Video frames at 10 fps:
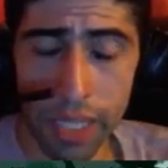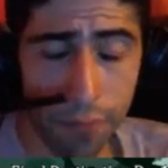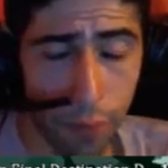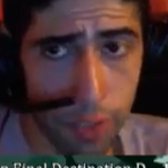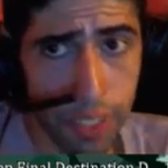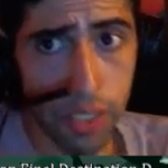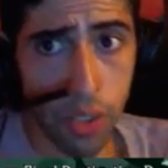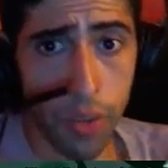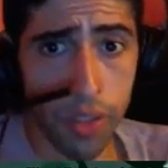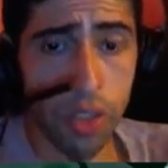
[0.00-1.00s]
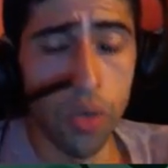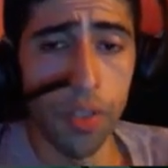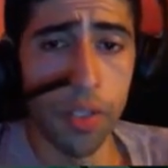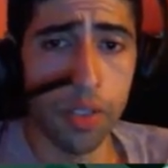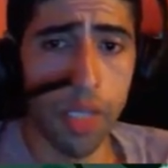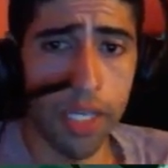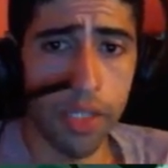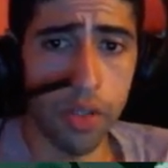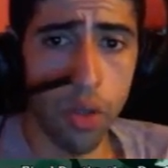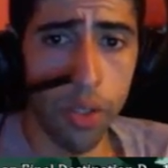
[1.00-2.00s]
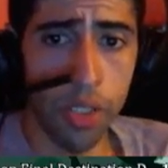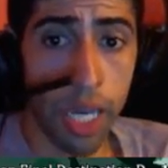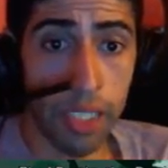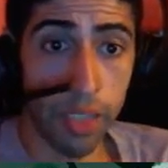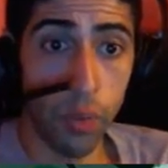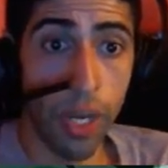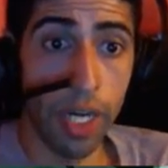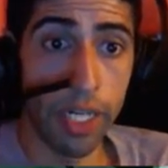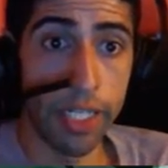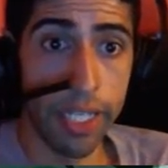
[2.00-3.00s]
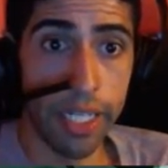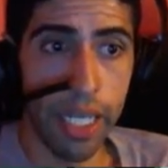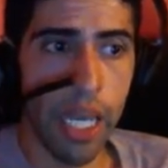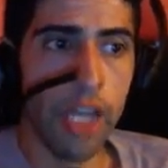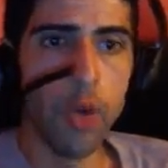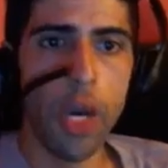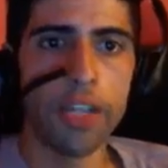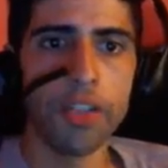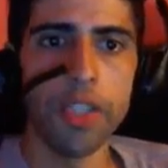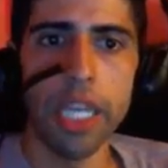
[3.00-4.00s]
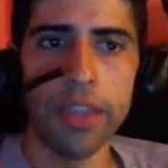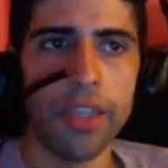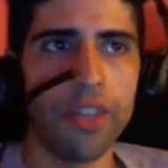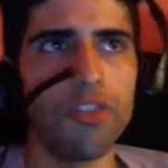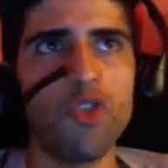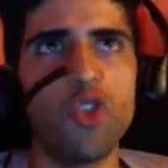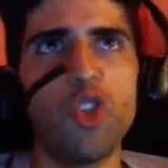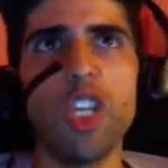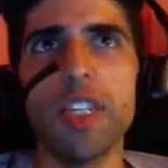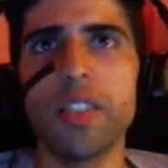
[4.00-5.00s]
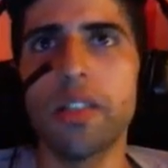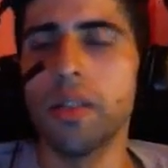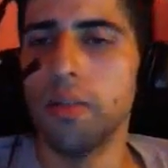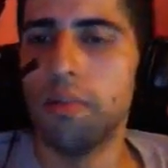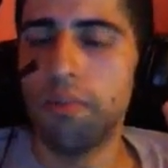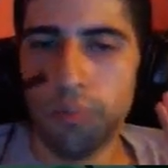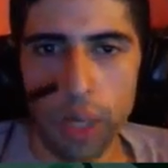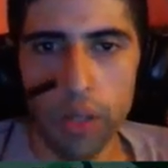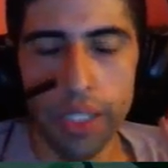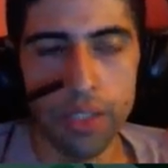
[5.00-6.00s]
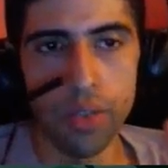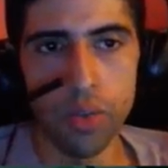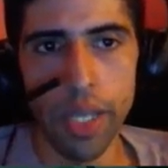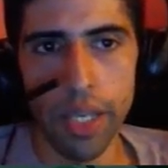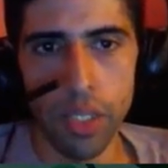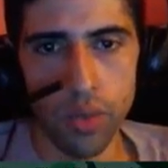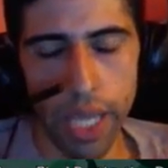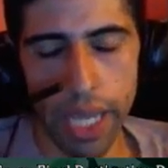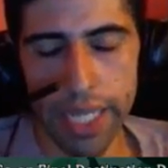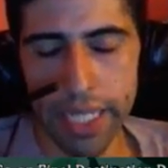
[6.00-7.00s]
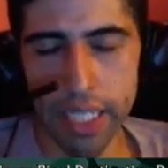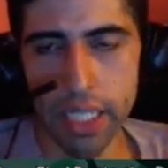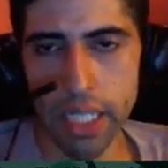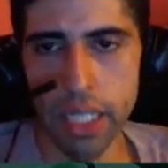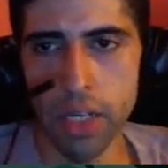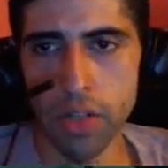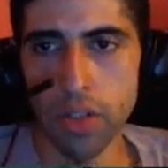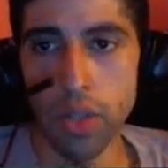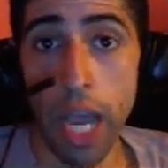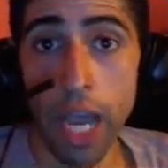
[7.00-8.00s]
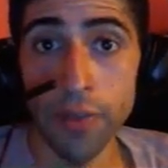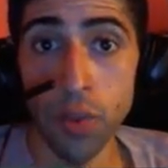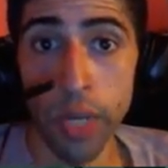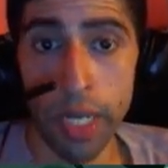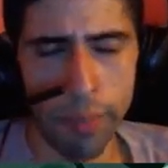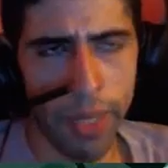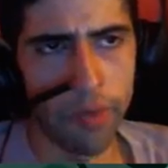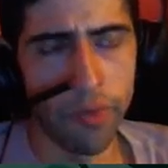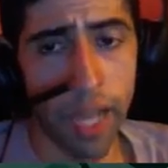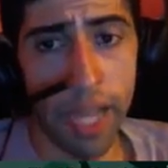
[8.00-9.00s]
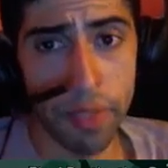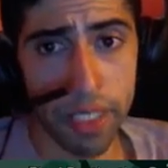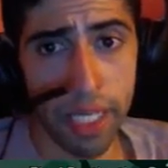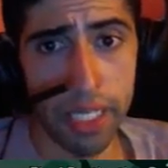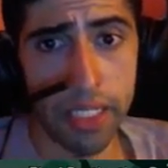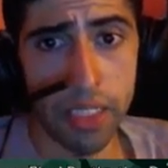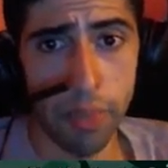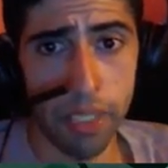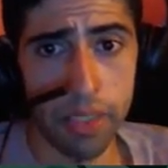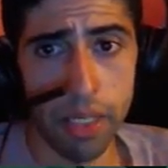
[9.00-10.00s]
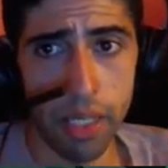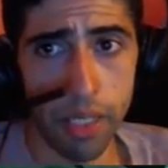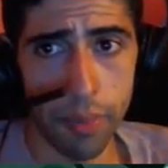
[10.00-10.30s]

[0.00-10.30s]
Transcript: And the first thing you're going to do in this stage is you're going to actually wait on a Diddy. You actually get there just barely too late. You can't get the Diddy here, so you have to wait about 5 seconds to pick Diddy up.